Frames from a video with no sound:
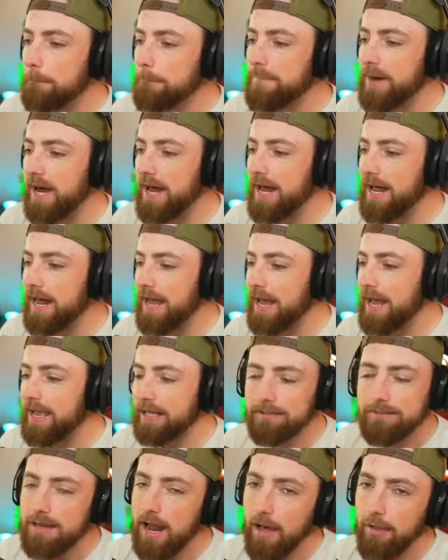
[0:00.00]
But
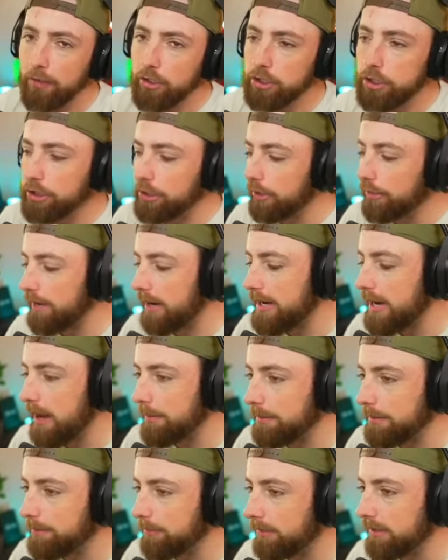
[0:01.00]
it's not looking good right now,
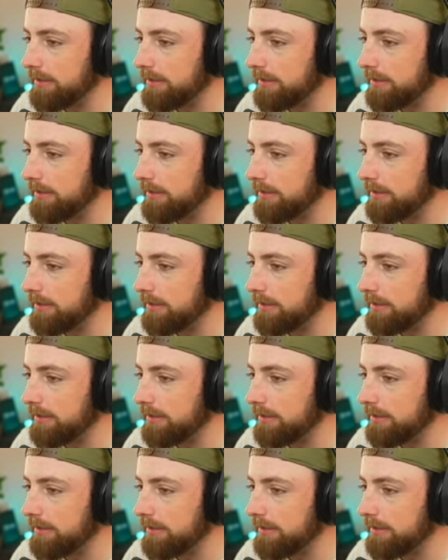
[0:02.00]
people.